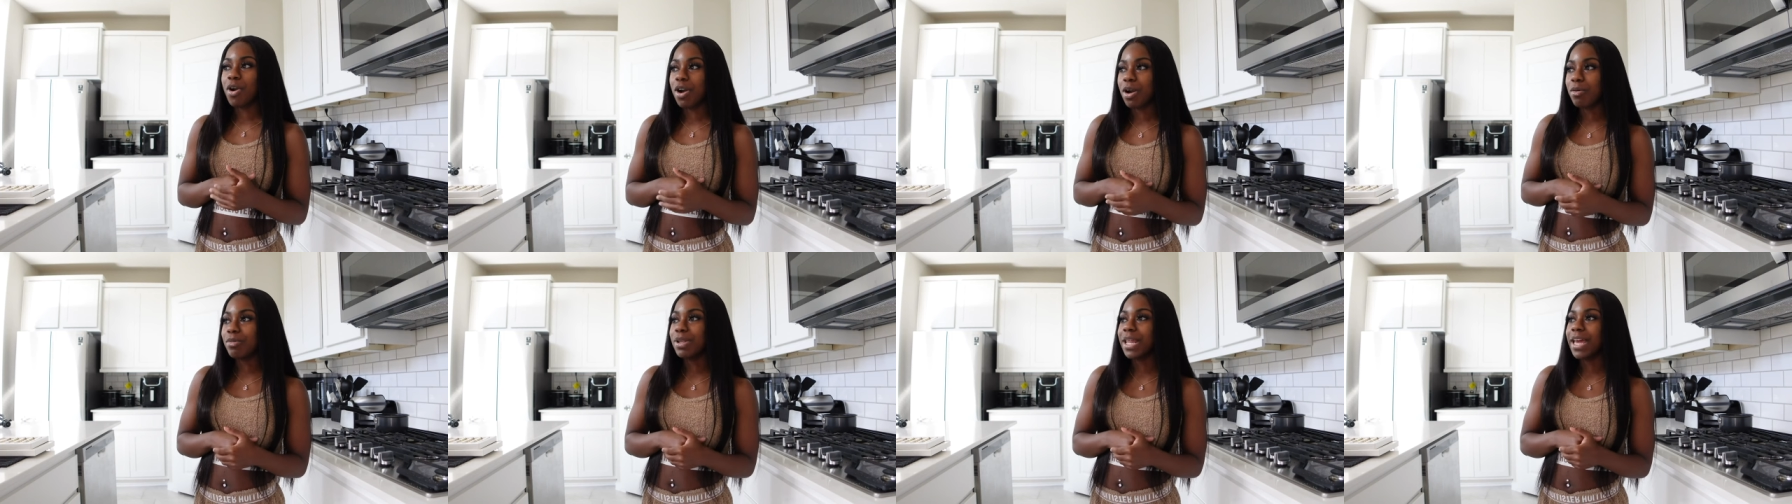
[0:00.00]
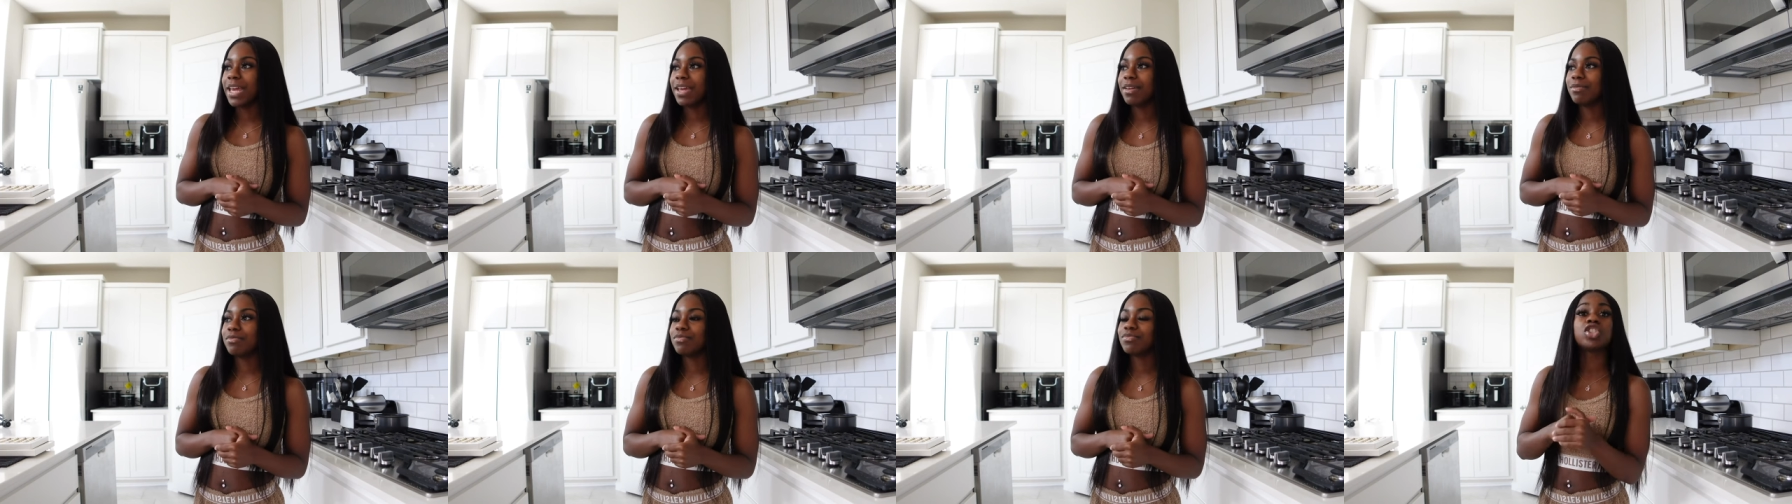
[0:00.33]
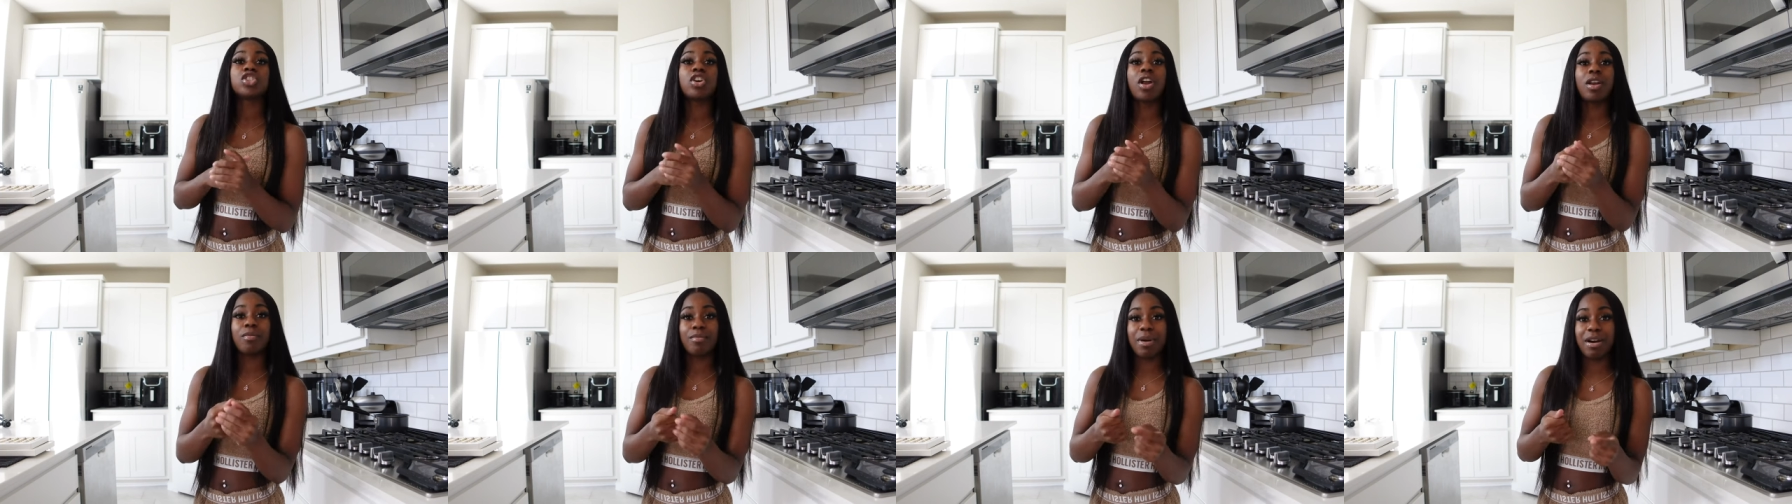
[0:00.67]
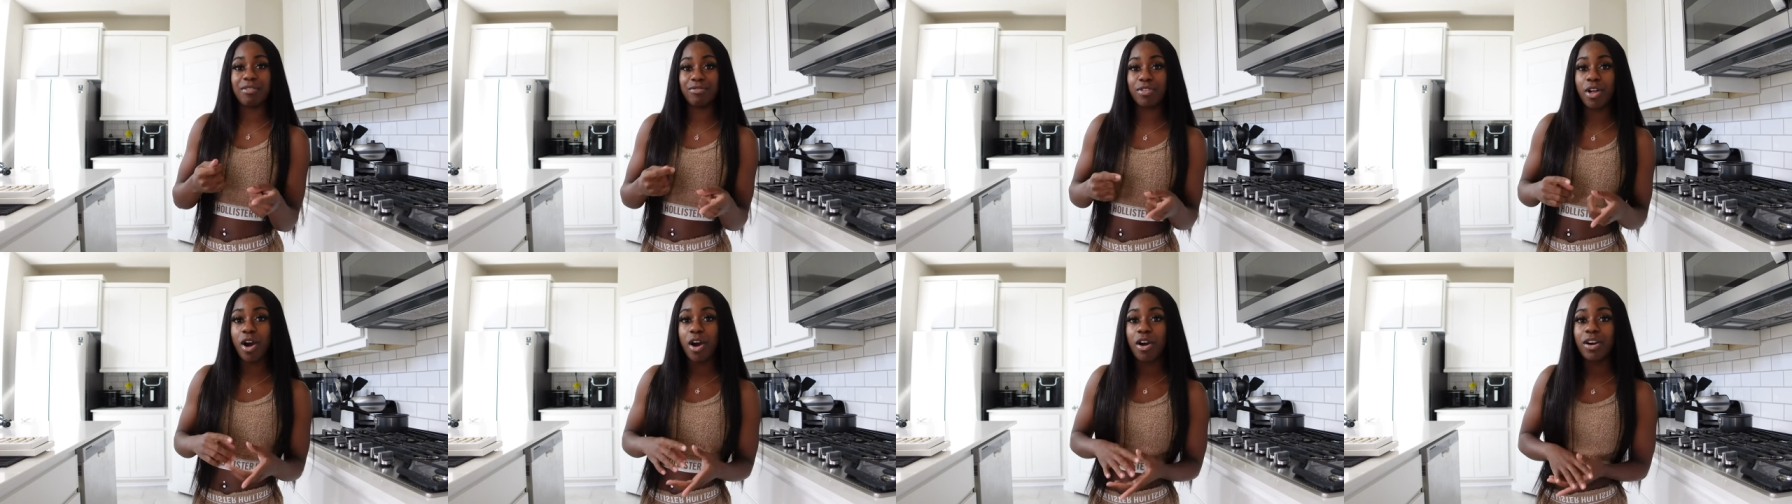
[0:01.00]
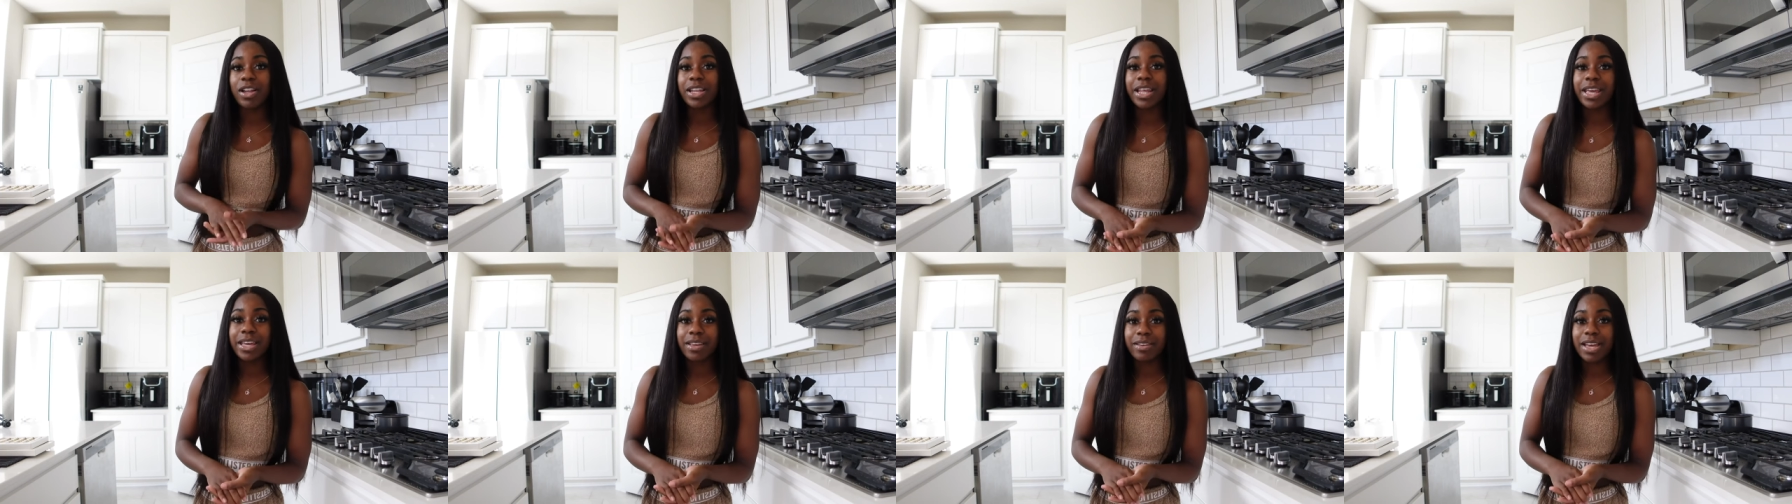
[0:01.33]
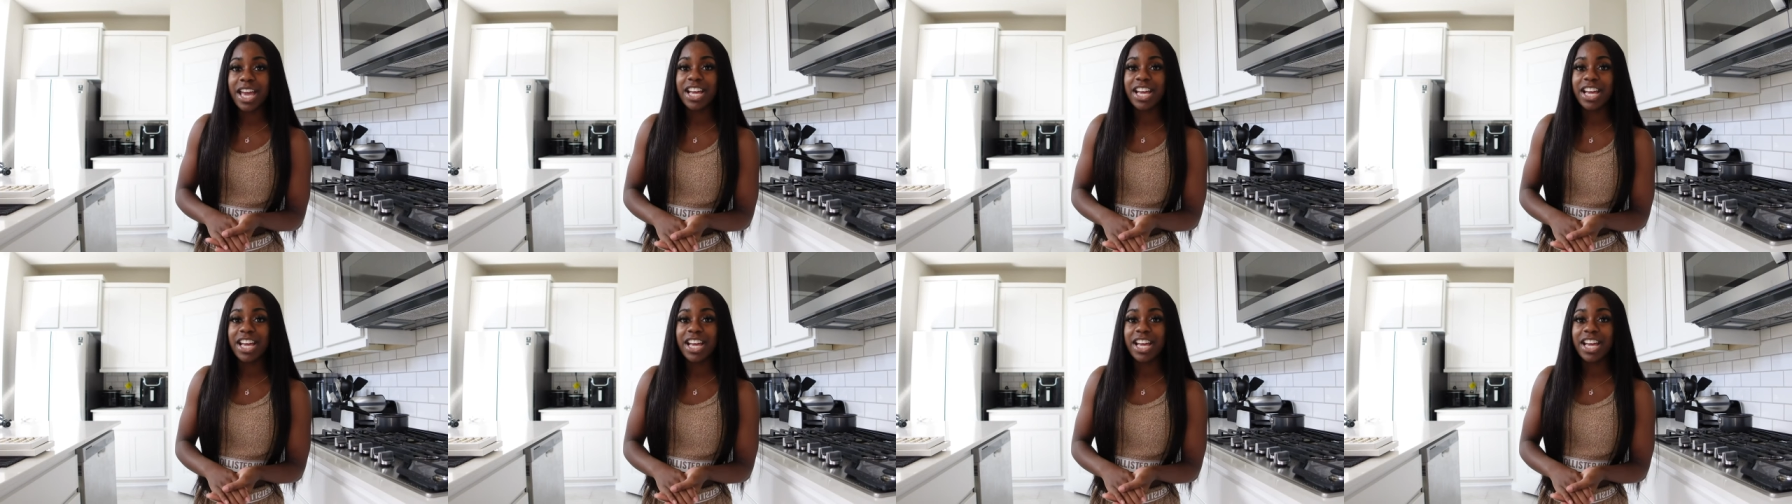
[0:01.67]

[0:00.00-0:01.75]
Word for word: Woke up late, started my vlog late.